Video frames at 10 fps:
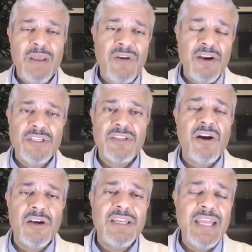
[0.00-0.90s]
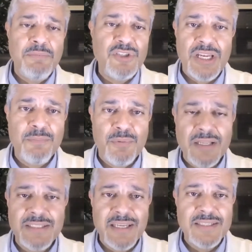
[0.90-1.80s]
and viruses are an adaptogenic
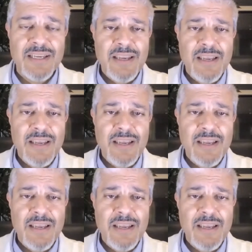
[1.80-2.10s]
process.